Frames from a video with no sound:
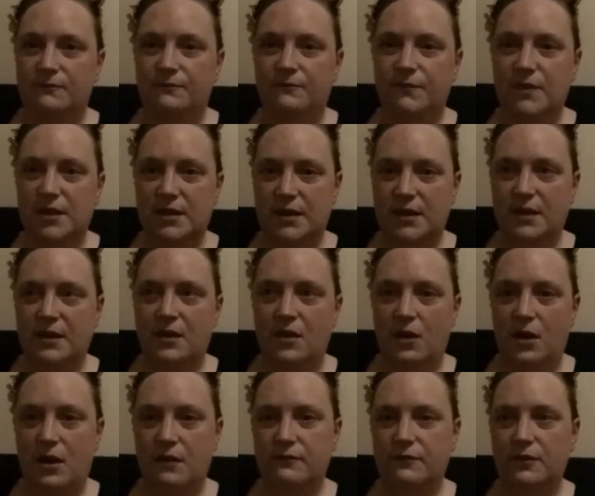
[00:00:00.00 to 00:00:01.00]
feeding
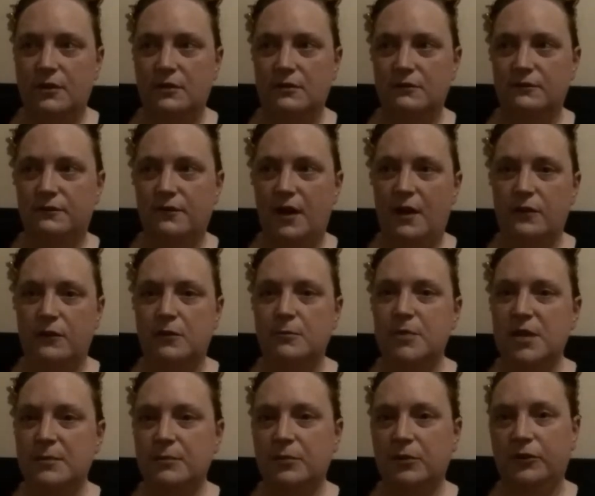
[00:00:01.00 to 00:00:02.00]
off of other
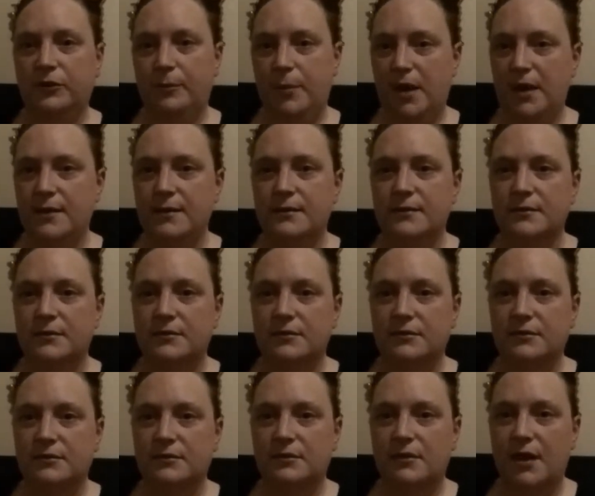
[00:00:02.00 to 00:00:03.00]
people's pain,
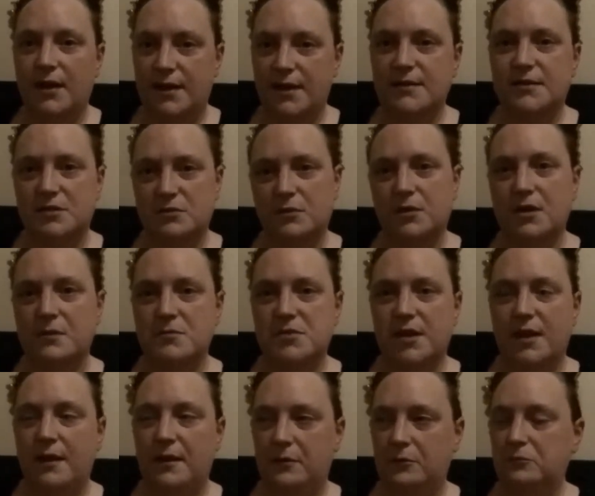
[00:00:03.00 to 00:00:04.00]
I guess is what I'm
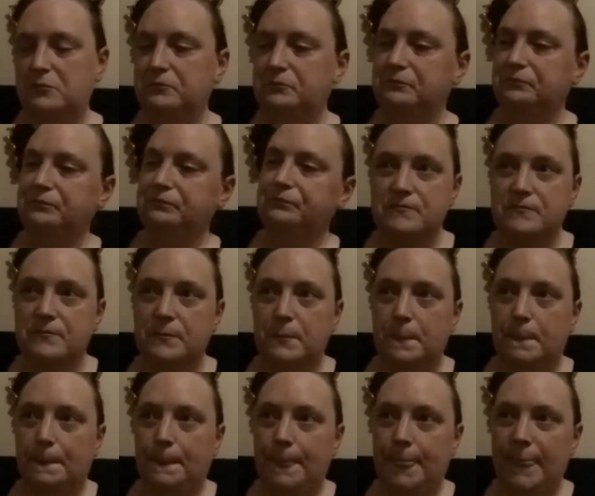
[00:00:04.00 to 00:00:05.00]
saying.
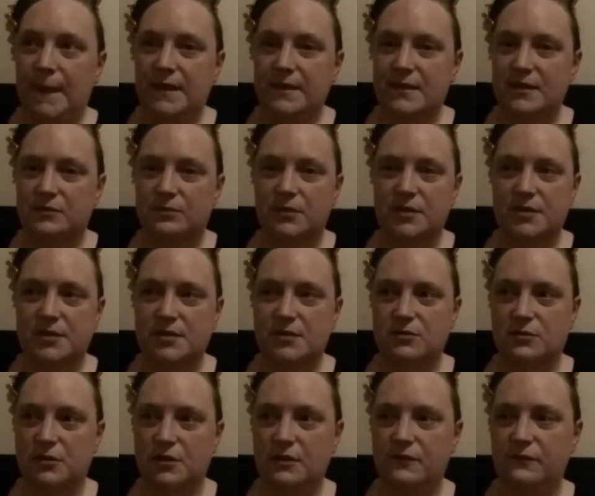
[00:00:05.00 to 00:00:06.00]
And this was
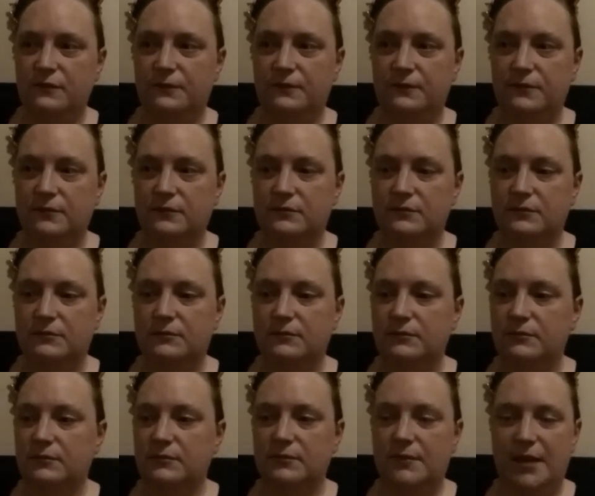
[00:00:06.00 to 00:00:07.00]
sort of
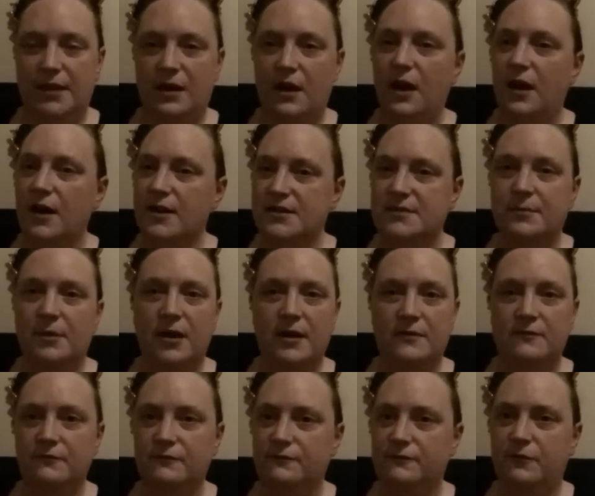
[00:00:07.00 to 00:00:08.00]
like a hot spot
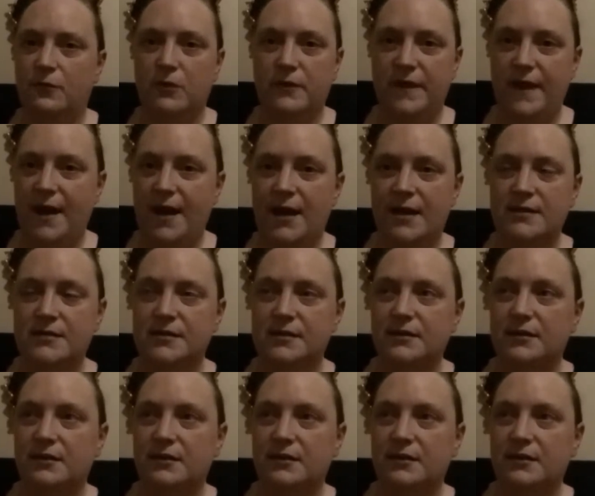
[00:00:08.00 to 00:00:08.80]
for that.